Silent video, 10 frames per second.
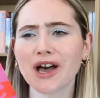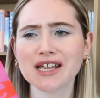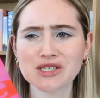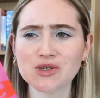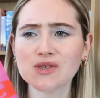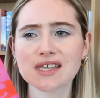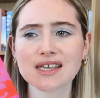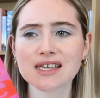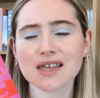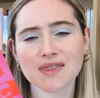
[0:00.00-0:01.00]
but I do
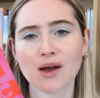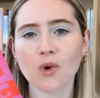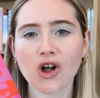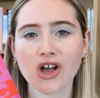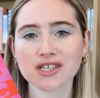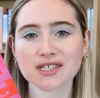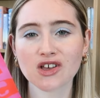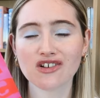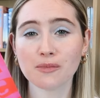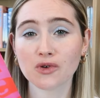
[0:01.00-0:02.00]
think there were
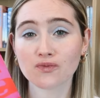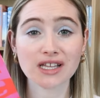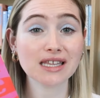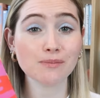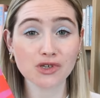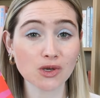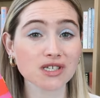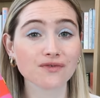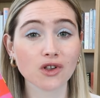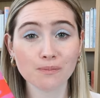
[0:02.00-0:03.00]
some really
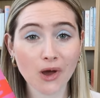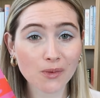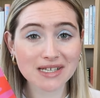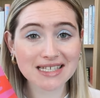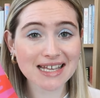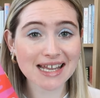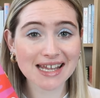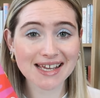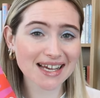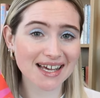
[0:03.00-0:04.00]
beautiful moments in
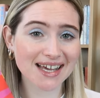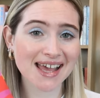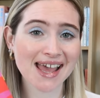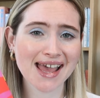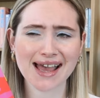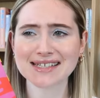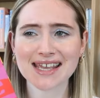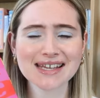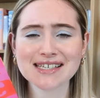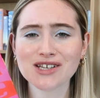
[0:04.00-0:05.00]
here, and
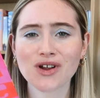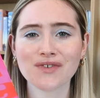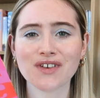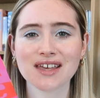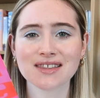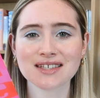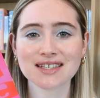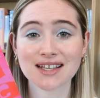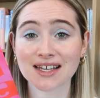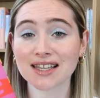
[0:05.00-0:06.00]
Katie
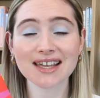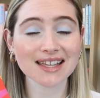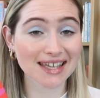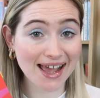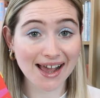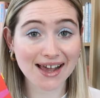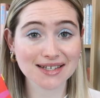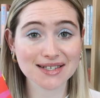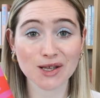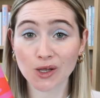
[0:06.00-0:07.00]
Griffiths clearly
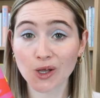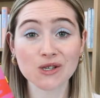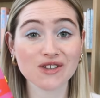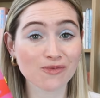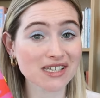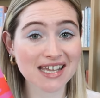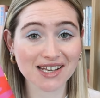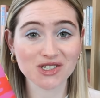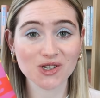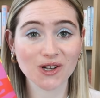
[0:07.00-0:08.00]
has a lot of
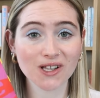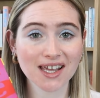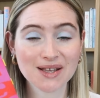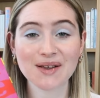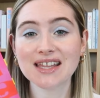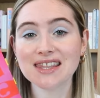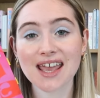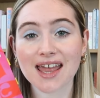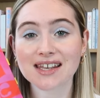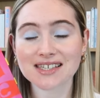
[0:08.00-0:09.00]
potential. So in the
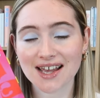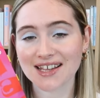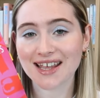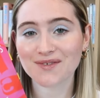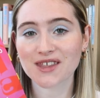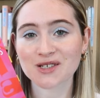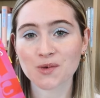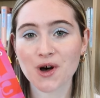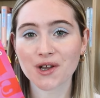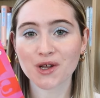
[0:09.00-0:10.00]
end, I gave this
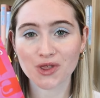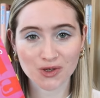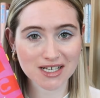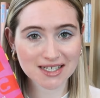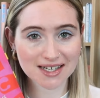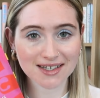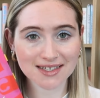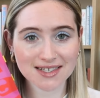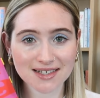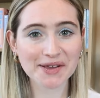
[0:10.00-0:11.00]
one 3
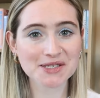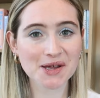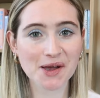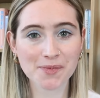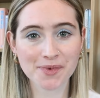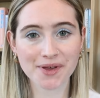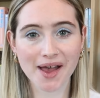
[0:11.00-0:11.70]
stars. Next up,